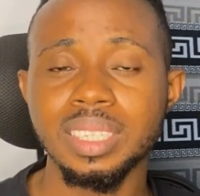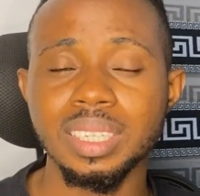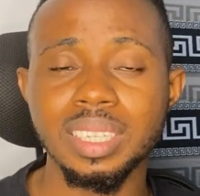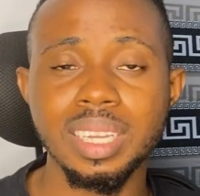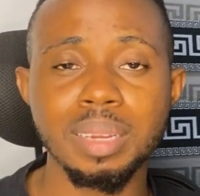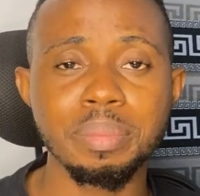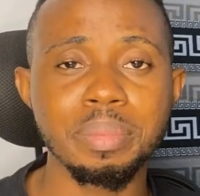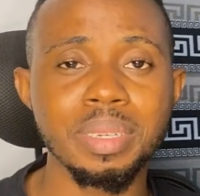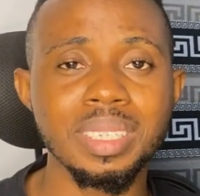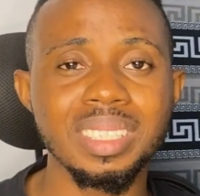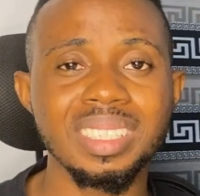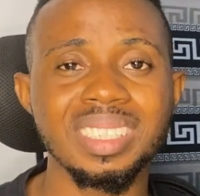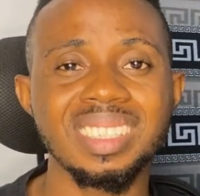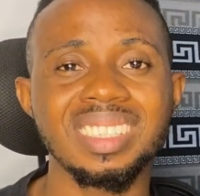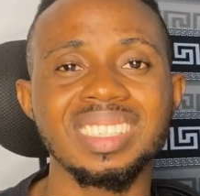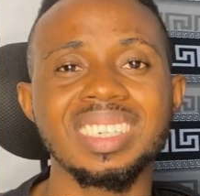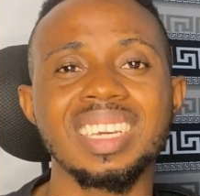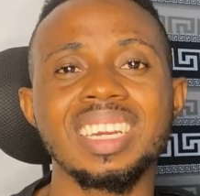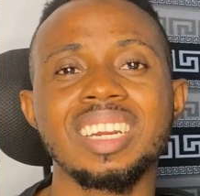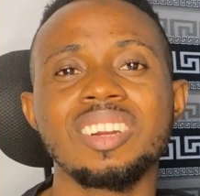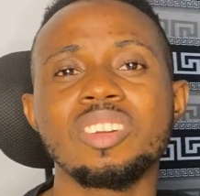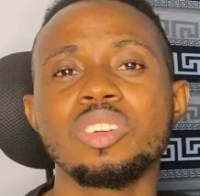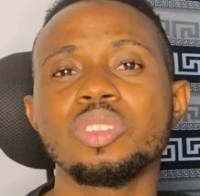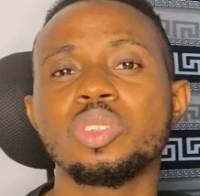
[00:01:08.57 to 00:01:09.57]
database
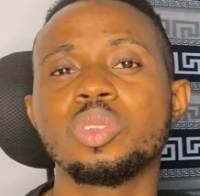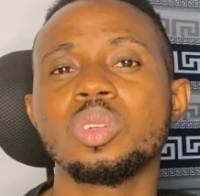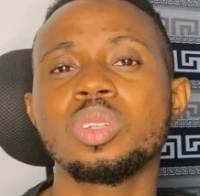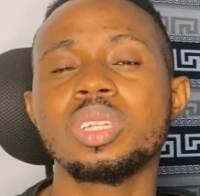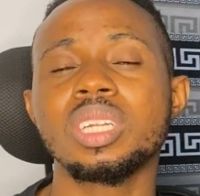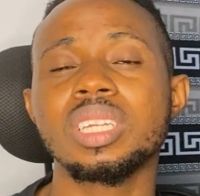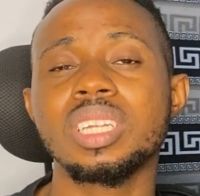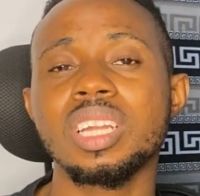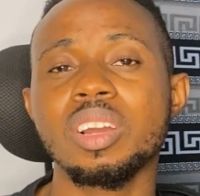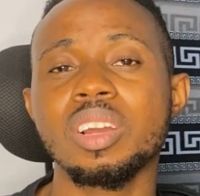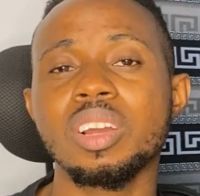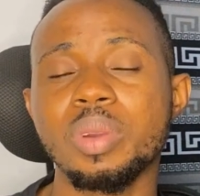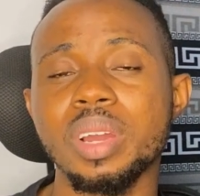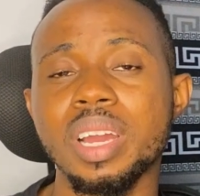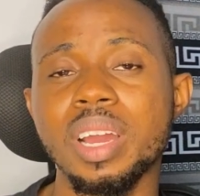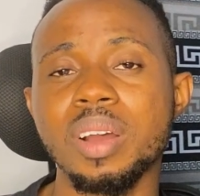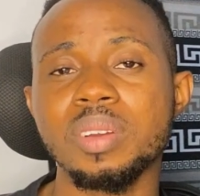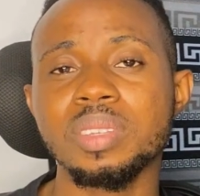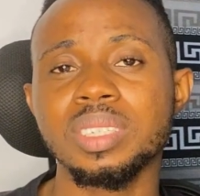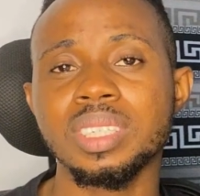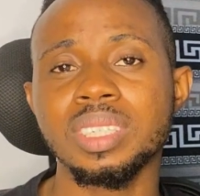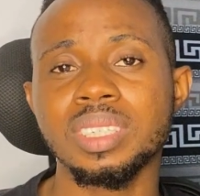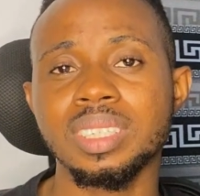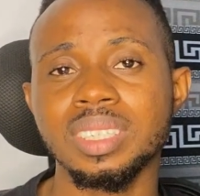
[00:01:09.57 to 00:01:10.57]
design and also data
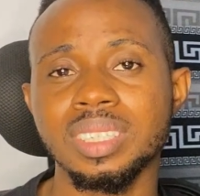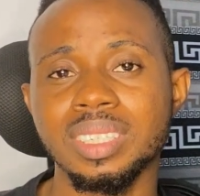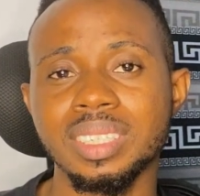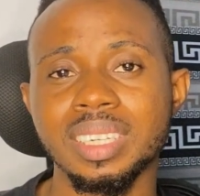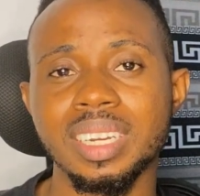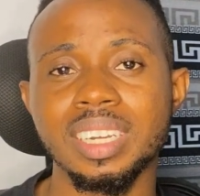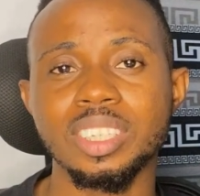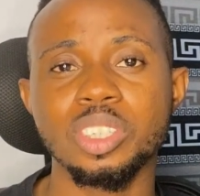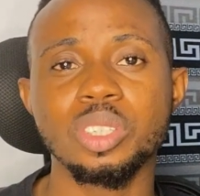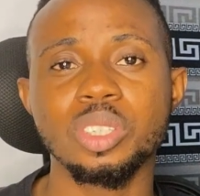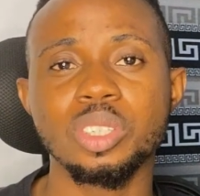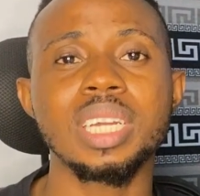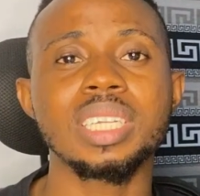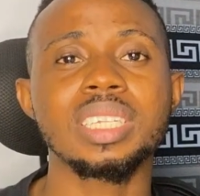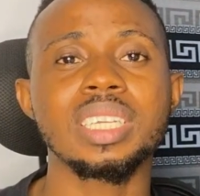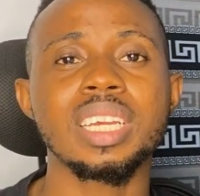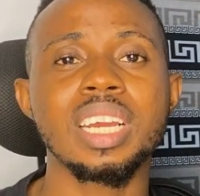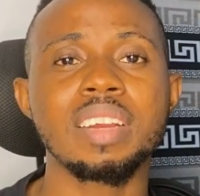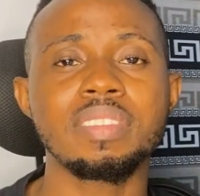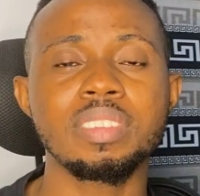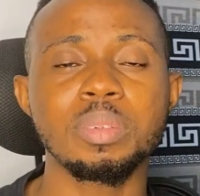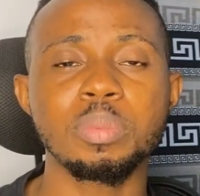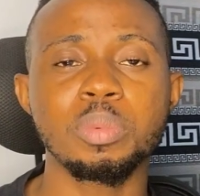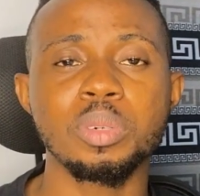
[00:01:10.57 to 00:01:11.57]
warehousing design so
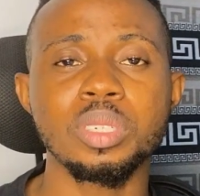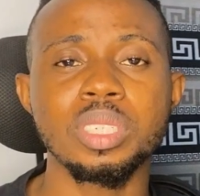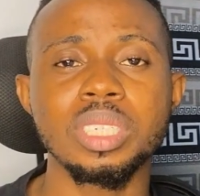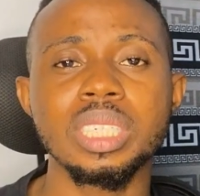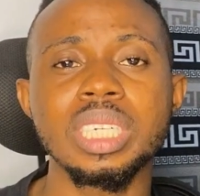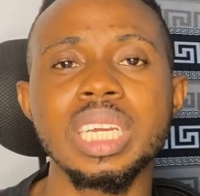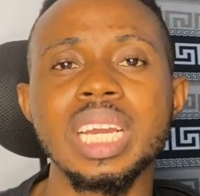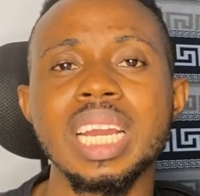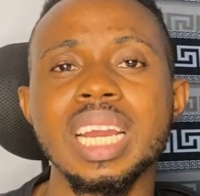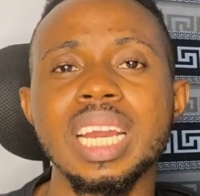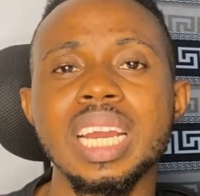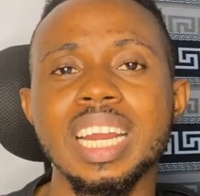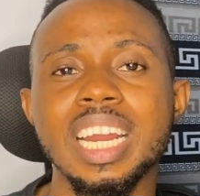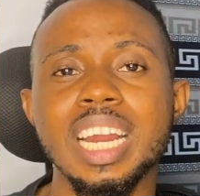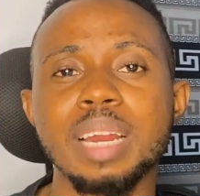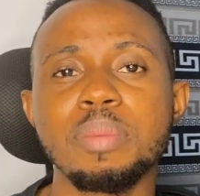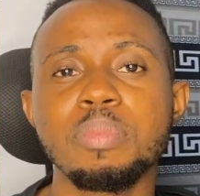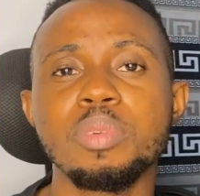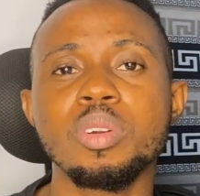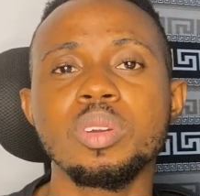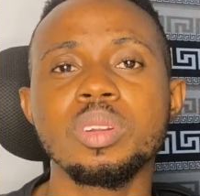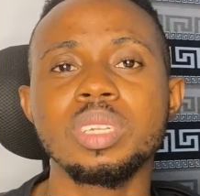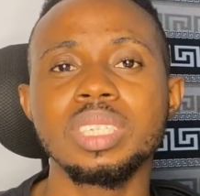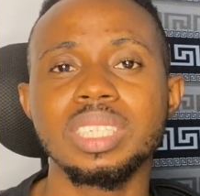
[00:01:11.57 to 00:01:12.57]
that everybody
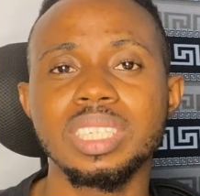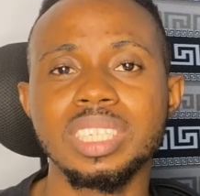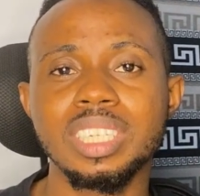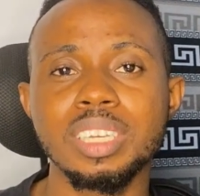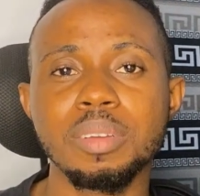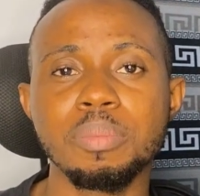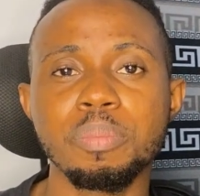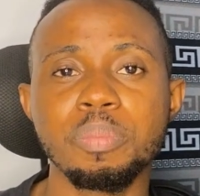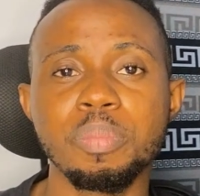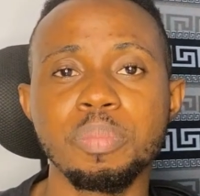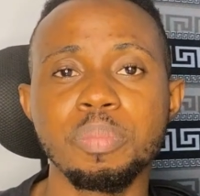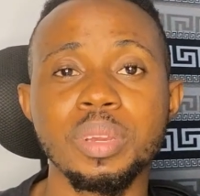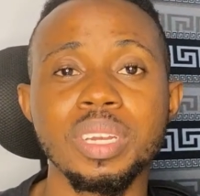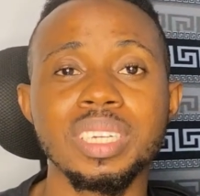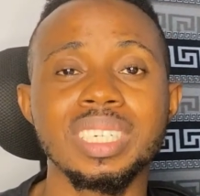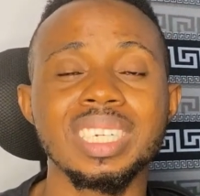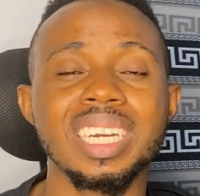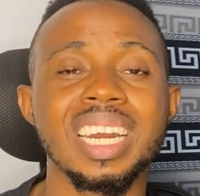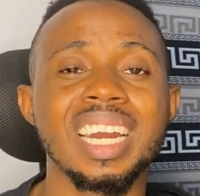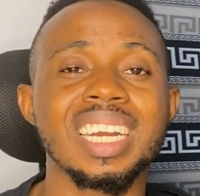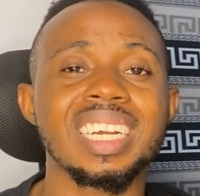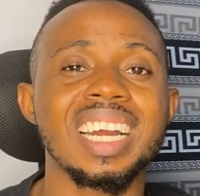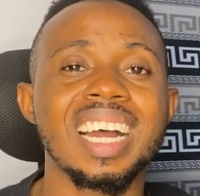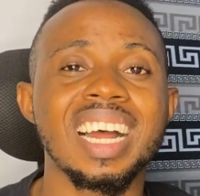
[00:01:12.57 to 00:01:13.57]
can be on the same page
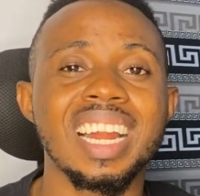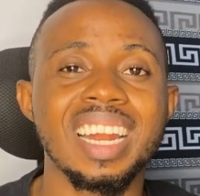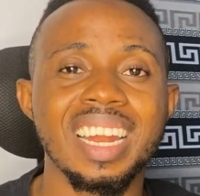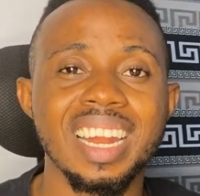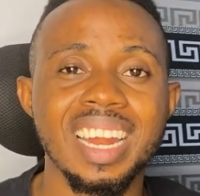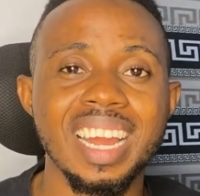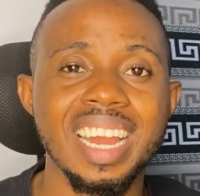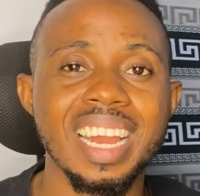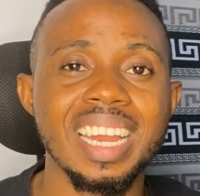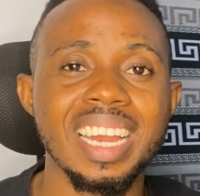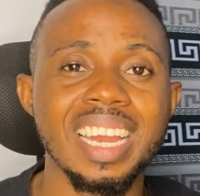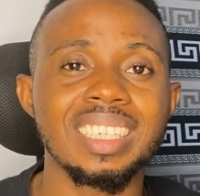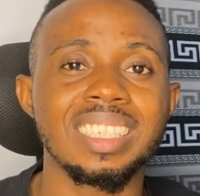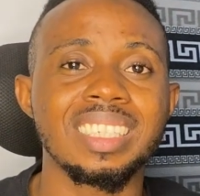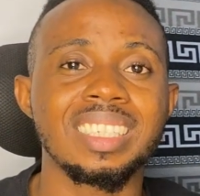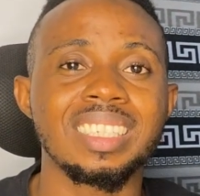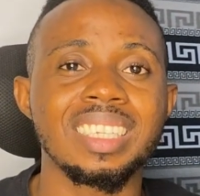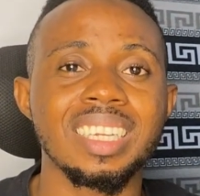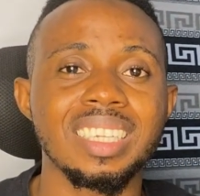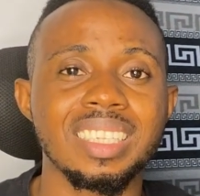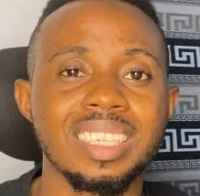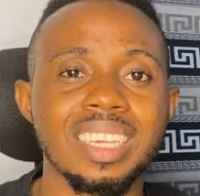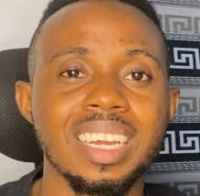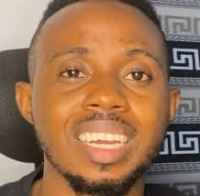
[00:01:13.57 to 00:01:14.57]
and align the
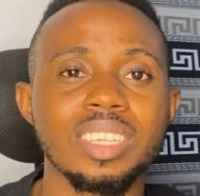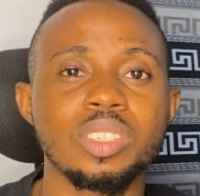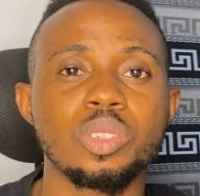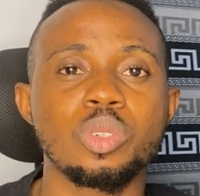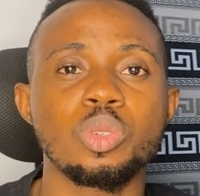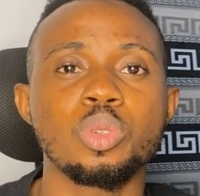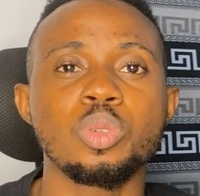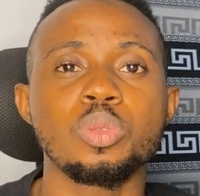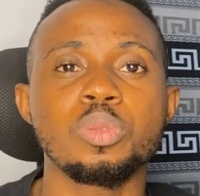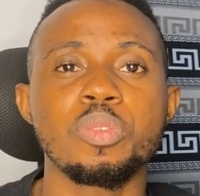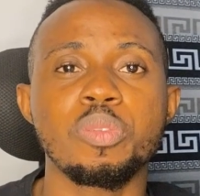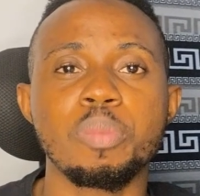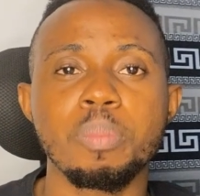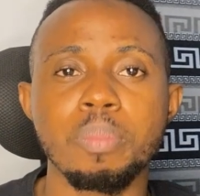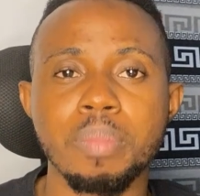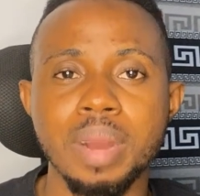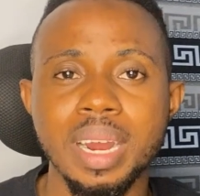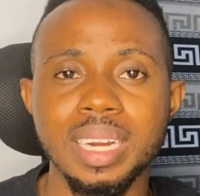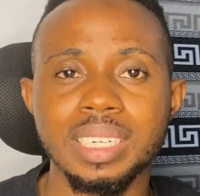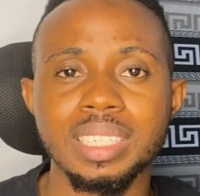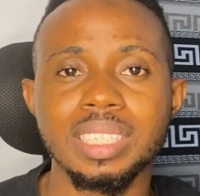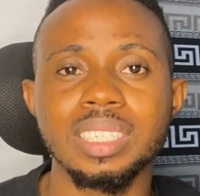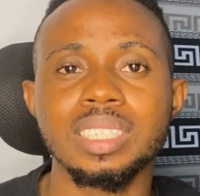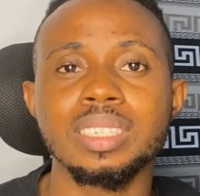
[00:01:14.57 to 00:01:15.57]
data to
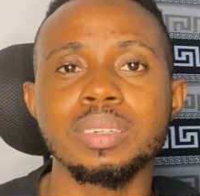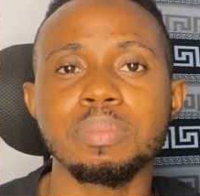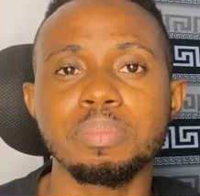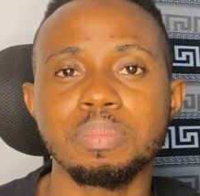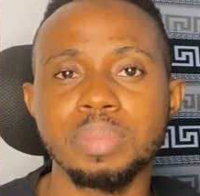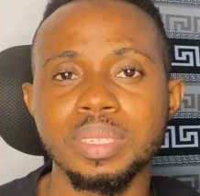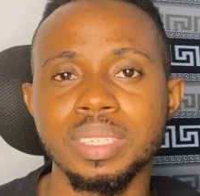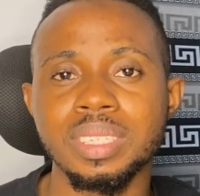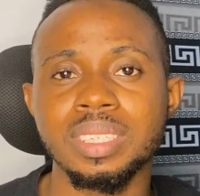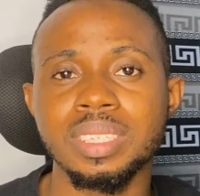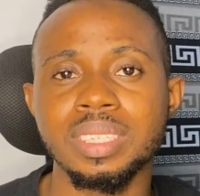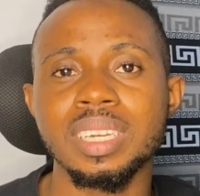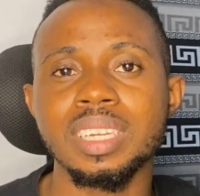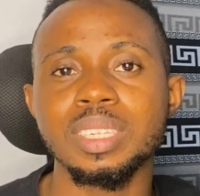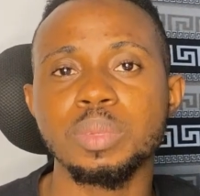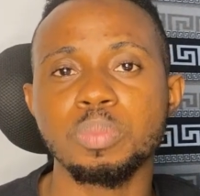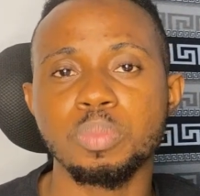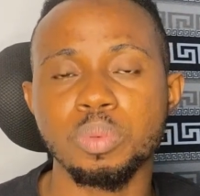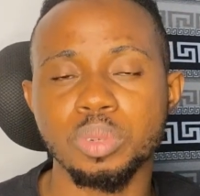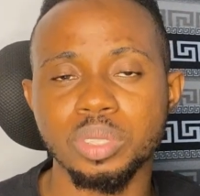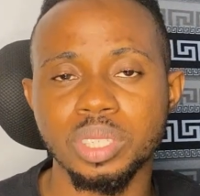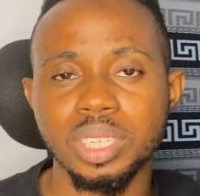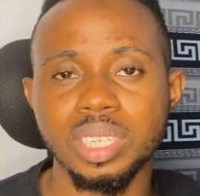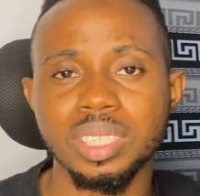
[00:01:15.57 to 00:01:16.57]
match the business
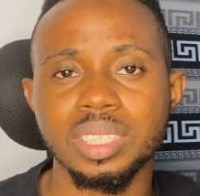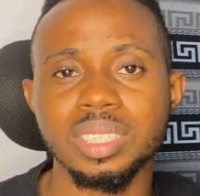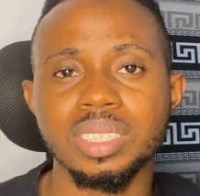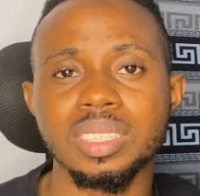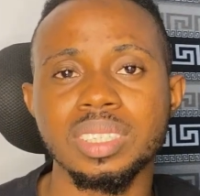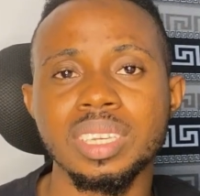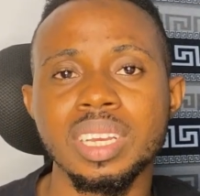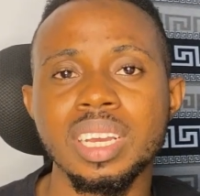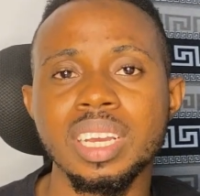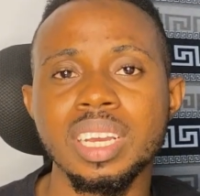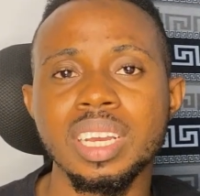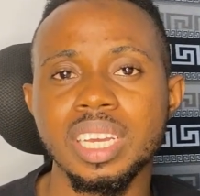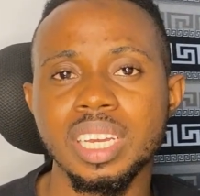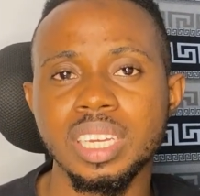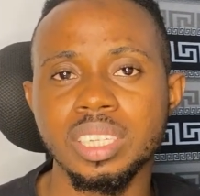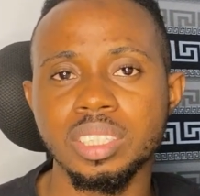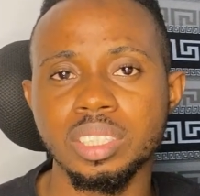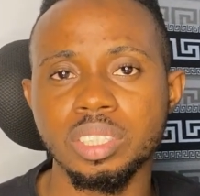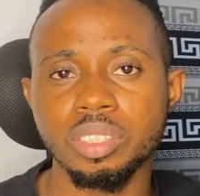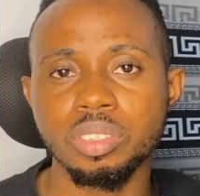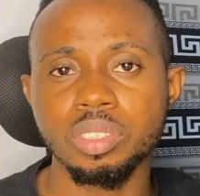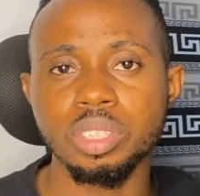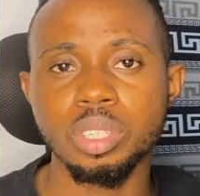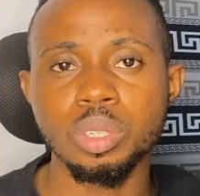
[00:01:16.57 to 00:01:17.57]
processes
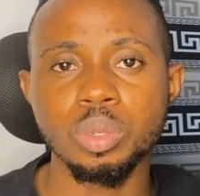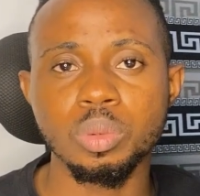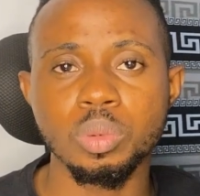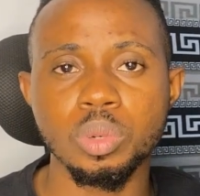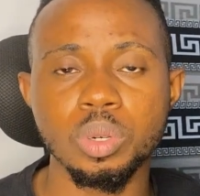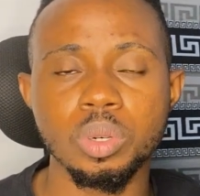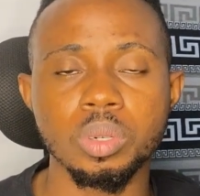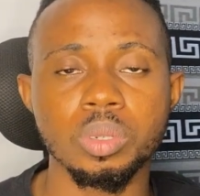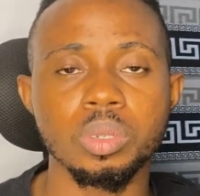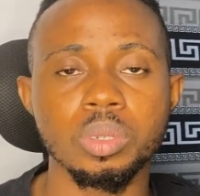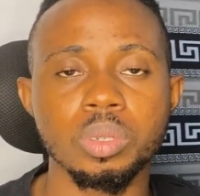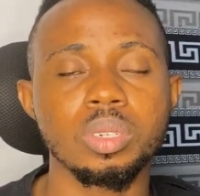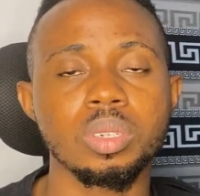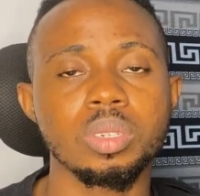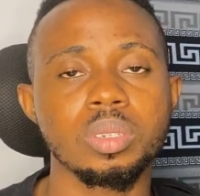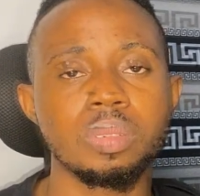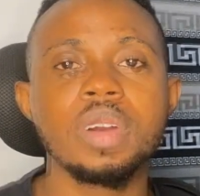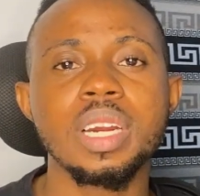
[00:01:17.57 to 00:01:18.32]
in the real world.